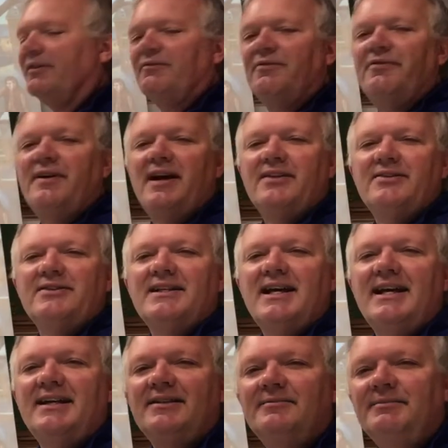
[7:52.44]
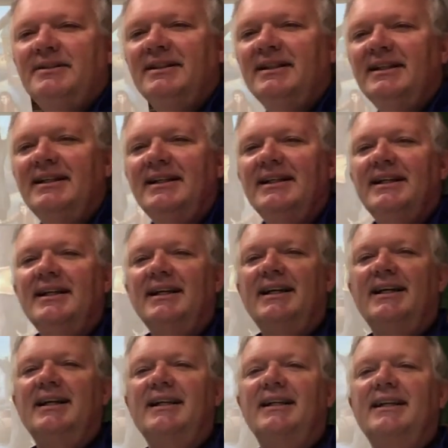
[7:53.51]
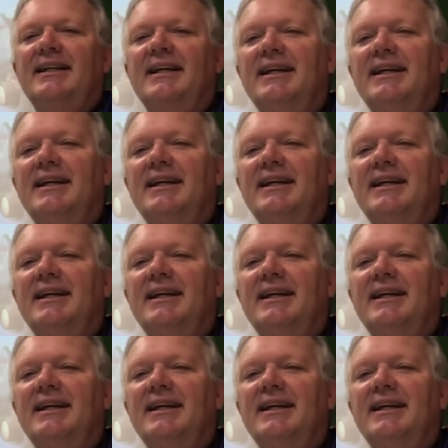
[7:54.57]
feathers on him. And